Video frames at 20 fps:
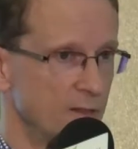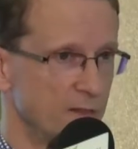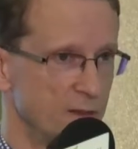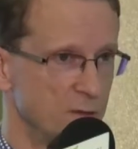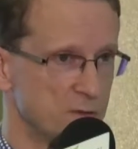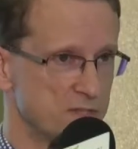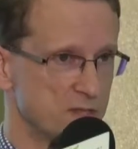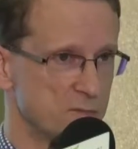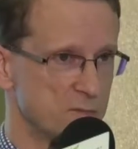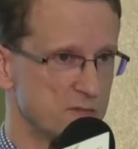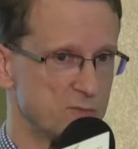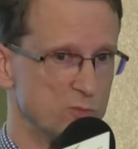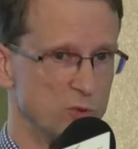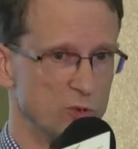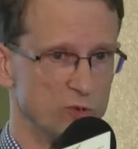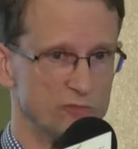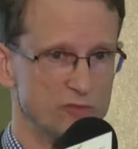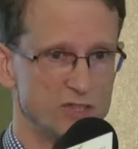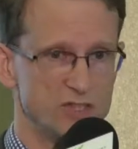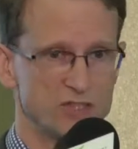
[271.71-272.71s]
There were some
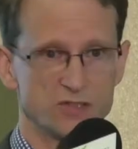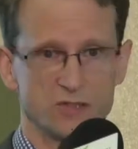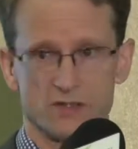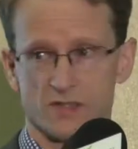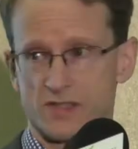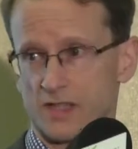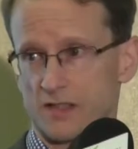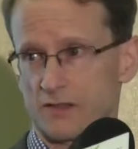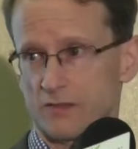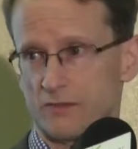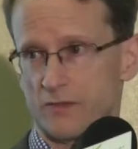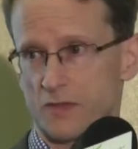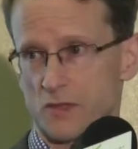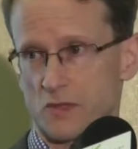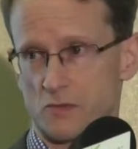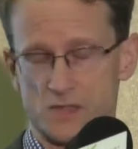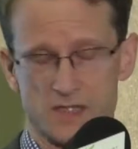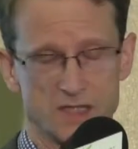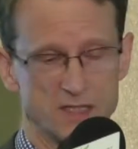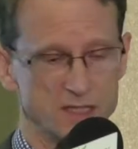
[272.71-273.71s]
small regional
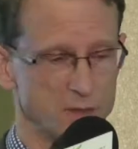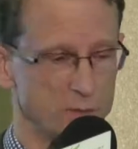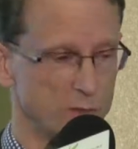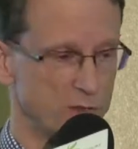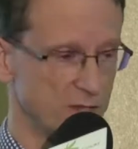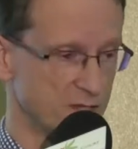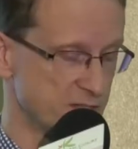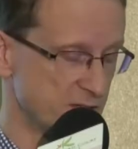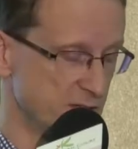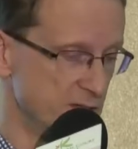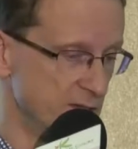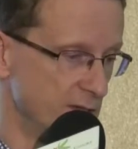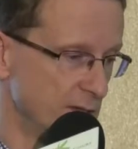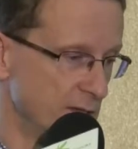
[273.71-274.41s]
single-frequency networks